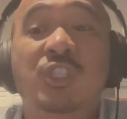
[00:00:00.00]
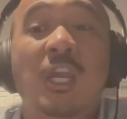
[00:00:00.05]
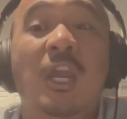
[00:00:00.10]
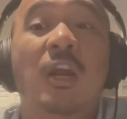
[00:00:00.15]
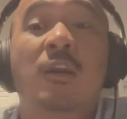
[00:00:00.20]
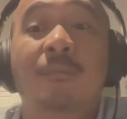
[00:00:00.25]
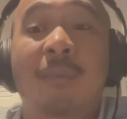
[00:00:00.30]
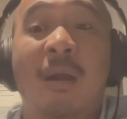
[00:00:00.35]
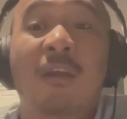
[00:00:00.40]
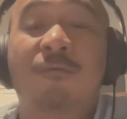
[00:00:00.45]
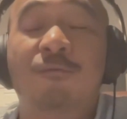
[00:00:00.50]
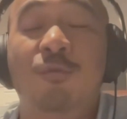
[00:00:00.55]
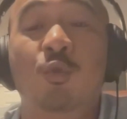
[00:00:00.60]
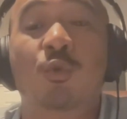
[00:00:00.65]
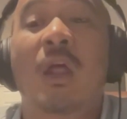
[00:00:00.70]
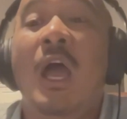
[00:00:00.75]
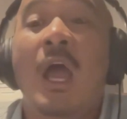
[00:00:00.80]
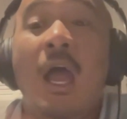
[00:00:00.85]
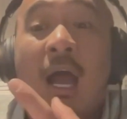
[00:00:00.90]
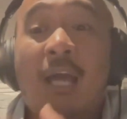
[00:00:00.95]
shared my
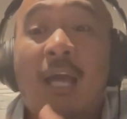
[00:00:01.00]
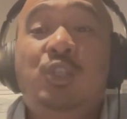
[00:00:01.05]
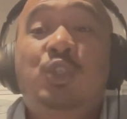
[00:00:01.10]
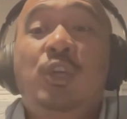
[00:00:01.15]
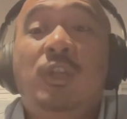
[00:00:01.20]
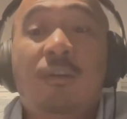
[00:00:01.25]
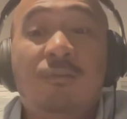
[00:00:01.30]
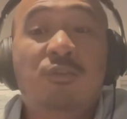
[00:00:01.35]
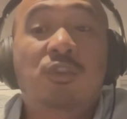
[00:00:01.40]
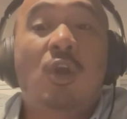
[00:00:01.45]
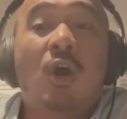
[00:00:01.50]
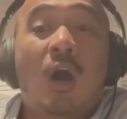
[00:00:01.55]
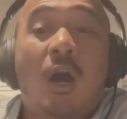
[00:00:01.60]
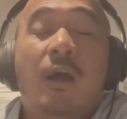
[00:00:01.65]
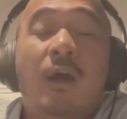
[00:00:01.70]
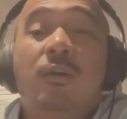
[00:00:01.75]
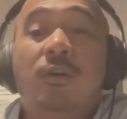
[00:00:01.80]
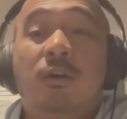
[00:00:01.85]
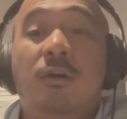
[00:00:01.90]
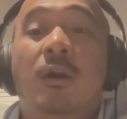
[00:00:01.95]
food. I should have
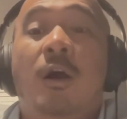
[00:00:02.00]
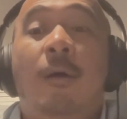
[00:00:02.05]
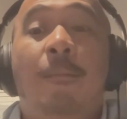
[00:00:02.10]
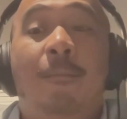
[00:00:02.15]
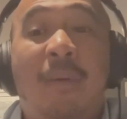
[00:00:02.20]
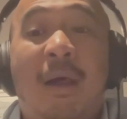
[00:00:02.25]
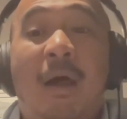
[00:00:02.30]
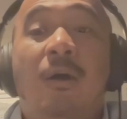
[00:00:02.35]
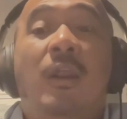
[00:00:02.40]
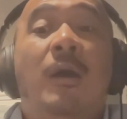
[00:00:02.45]
taught her about